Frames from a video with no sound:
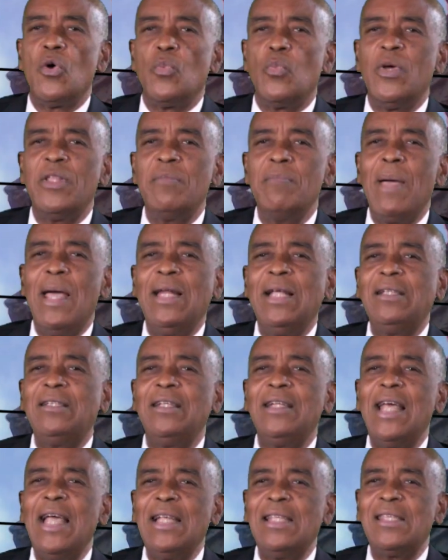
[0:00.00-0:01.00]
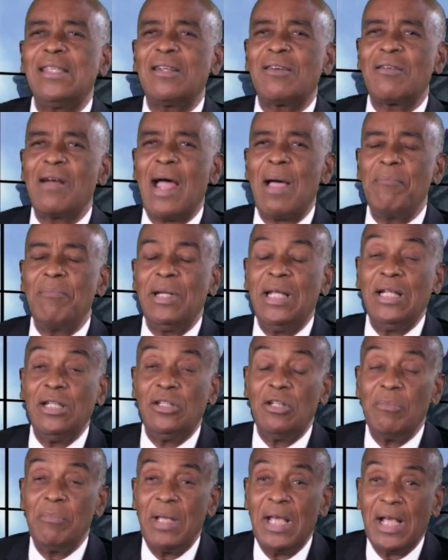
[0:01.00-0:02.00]
With many today scrambling
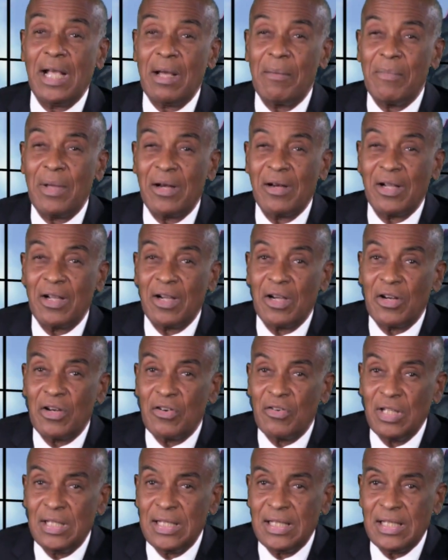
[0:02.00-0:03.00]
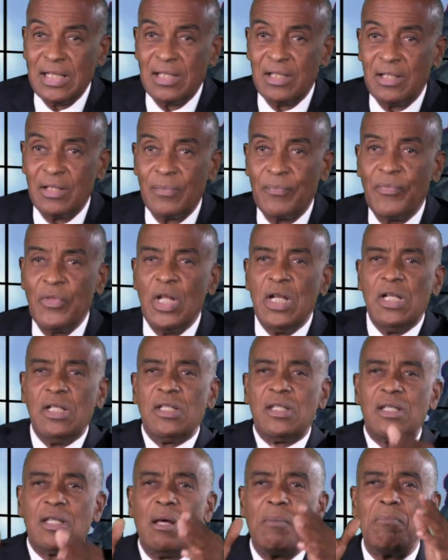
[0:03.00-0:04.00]
to make America Christian,
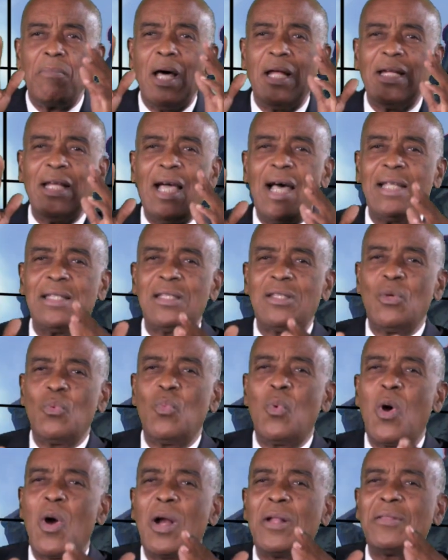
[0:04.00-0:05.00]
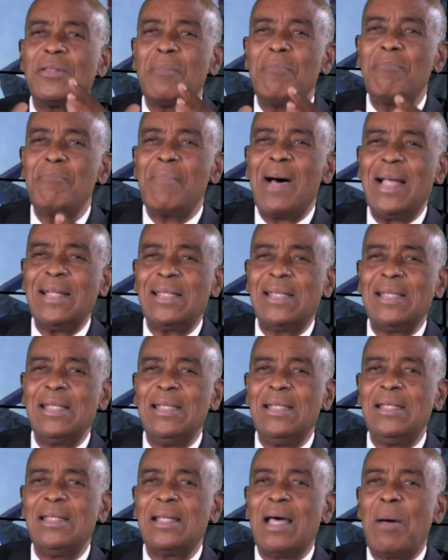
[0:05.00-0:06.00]
somebody has to warn the
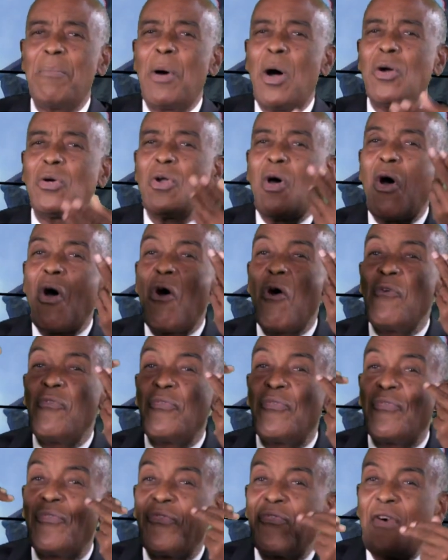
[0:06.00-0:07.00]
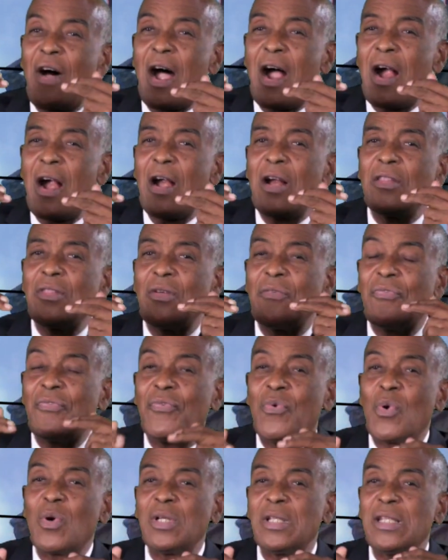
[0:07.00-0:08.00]
masses about how far the
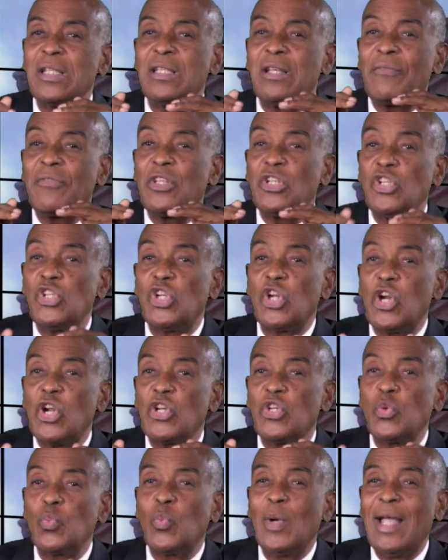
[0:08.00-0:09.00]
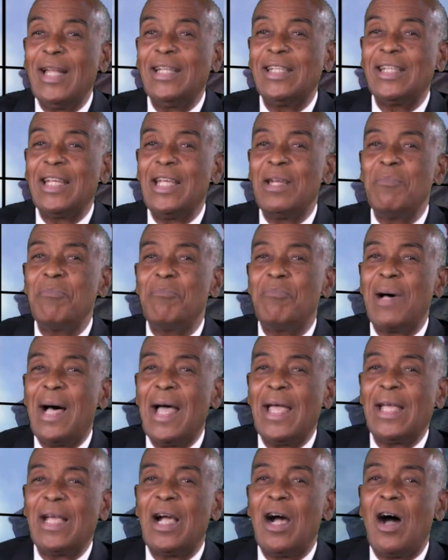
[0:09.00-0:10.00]
forces of the church went in
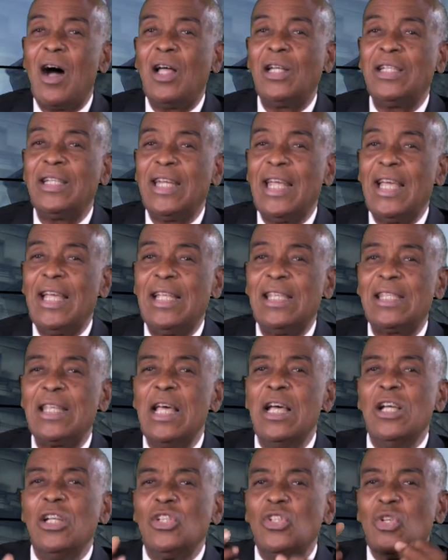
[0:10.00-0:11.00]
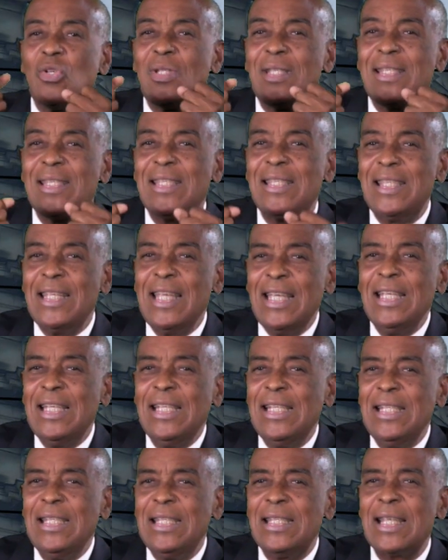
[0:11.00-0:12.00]
bygone days to
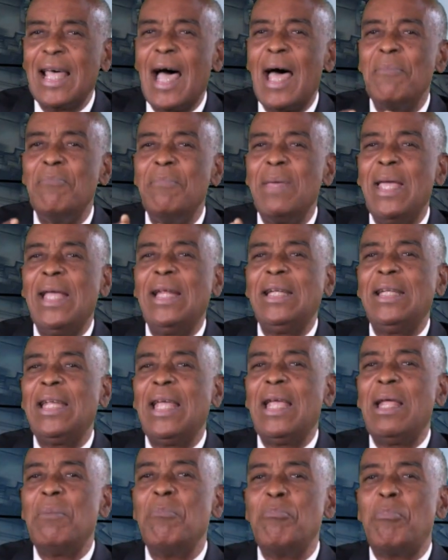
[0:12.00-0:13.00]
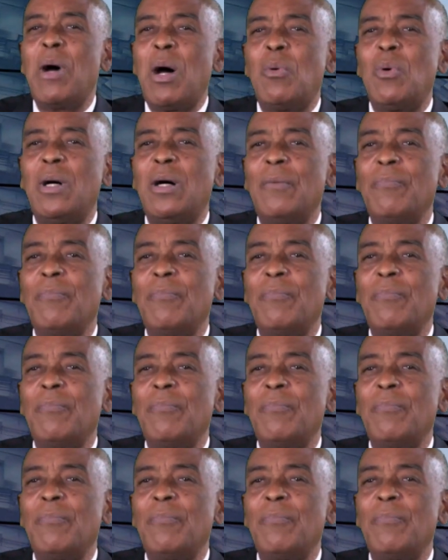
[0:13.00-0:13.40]
seize and maintain power.